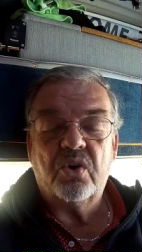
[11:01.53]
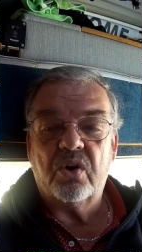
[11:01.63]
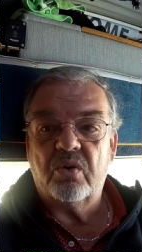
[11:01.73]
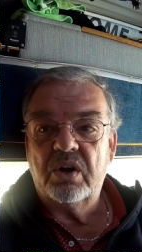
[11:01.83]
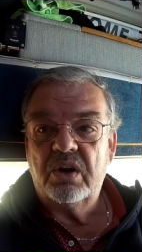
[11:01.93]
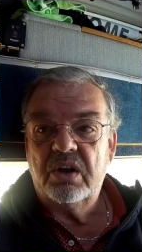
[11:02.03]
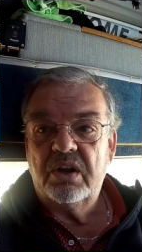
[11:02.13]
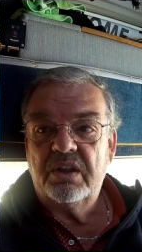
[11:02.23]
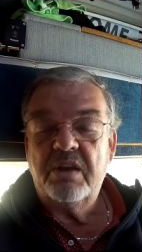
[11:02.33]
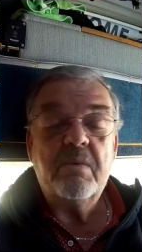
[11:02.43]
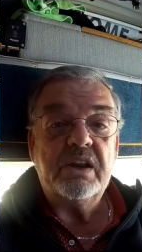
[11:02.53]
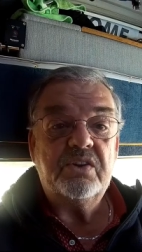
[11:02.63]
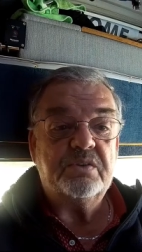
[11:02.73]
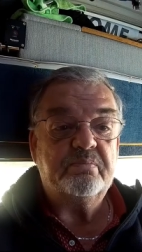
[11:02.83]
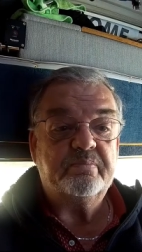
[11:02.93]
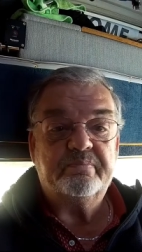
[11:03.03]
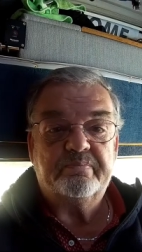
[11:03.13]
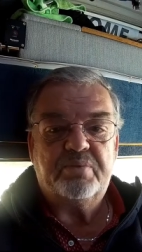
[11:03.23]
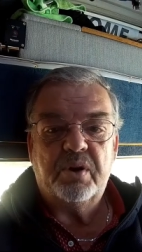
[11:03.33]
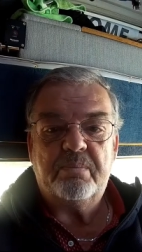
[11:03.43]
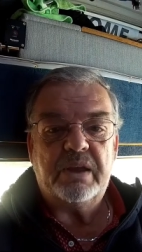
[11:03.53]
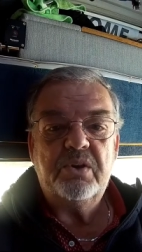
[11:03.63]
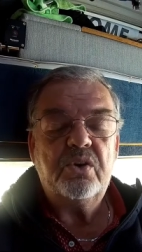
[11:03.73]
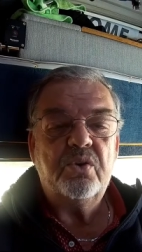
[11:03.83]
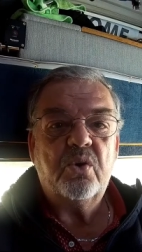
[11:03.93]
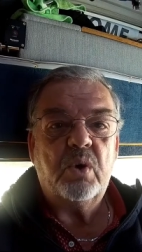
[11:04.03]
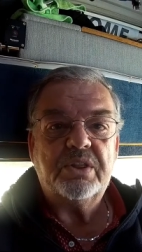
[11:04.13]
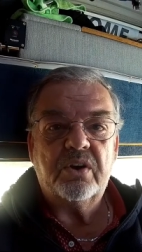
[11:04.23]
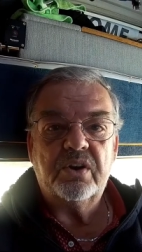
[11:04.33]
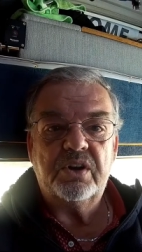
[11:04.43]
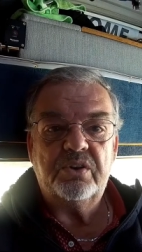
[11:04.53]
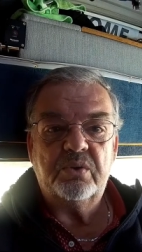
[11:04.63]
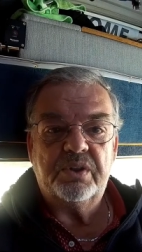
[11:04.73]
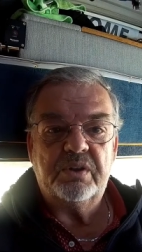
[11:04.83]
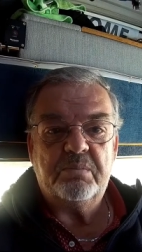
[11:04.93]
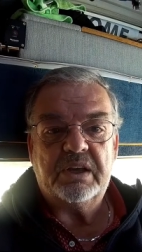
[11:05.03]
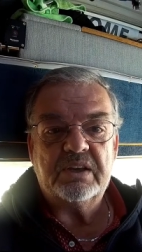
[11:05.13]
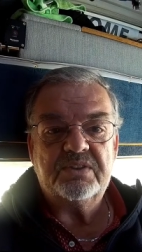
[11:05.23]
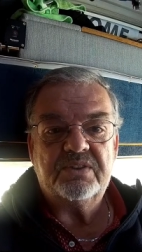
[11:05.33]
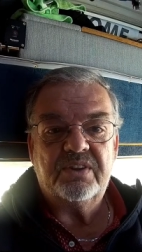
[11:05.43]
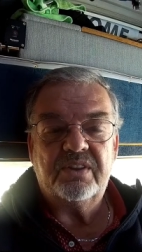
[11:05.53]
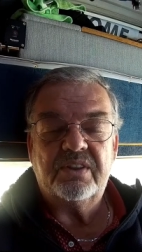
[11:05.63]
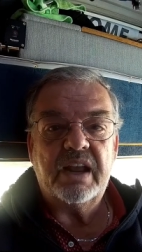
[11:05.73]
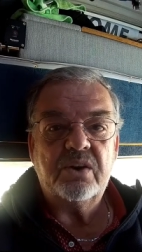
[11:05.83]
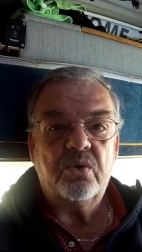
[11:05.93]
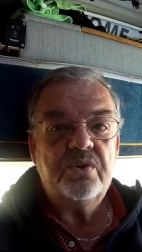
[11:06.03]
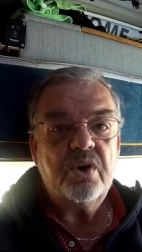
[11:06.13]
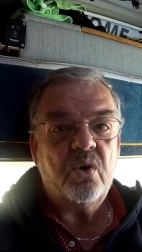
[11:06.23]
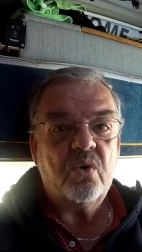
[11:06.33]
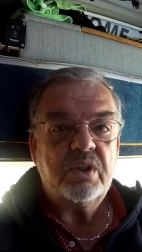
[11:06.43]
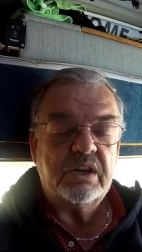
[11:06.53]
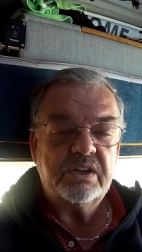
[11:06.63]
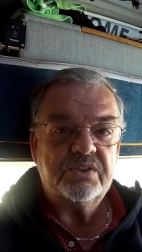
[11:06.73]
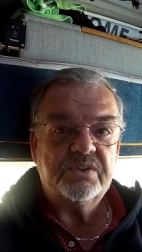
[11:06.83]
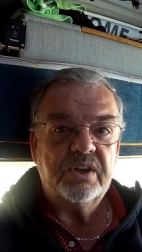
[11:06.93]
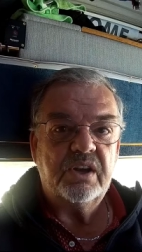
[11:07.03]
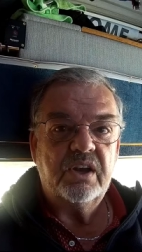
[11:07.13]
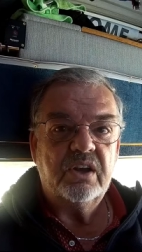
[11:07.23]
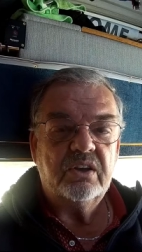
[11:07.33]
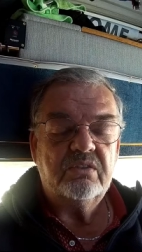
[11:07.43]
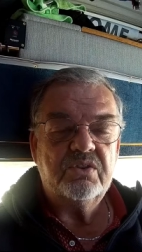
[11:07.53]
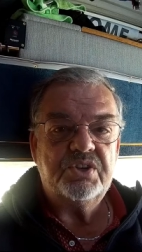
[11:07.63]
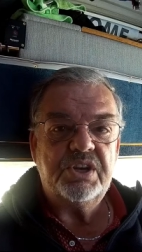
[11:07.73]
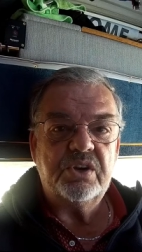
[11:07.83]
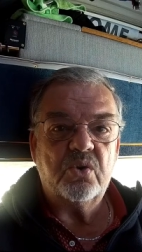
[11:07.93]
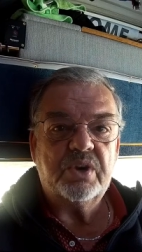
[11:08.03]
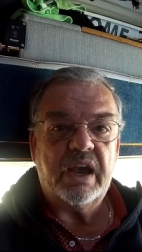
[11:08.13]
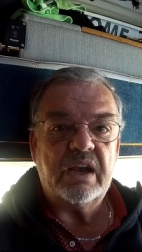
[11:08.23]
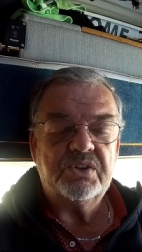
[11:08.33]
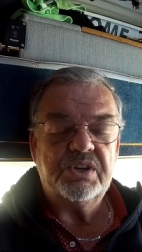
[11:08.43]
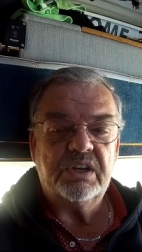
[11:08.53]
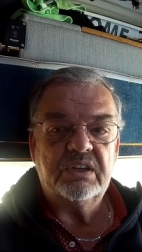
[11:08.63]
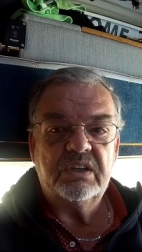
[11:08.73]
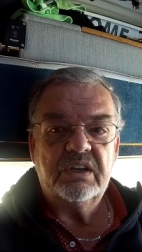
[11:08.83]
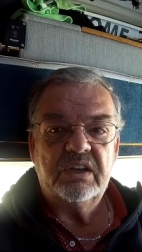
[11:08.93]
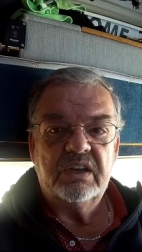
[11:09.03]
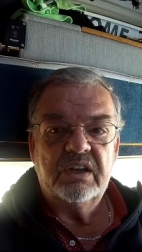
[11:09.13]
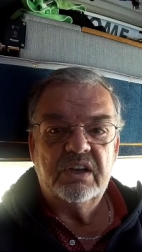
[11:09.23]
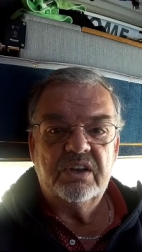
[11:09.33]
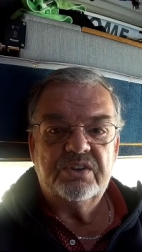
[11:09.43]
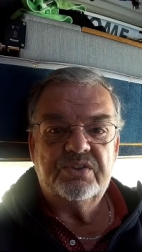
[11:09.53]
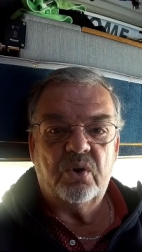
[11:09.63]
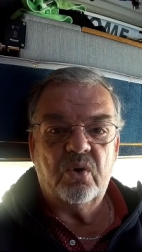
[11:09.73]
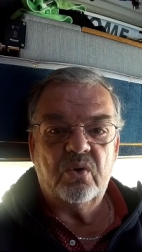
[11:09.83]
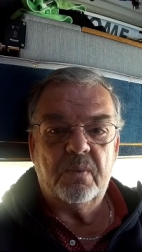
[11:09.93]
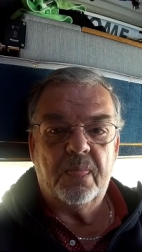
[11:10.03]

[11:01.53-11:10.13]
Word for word: or they might just put it back. you don't know what they're going to do with it because they don't know that it's geocaching. So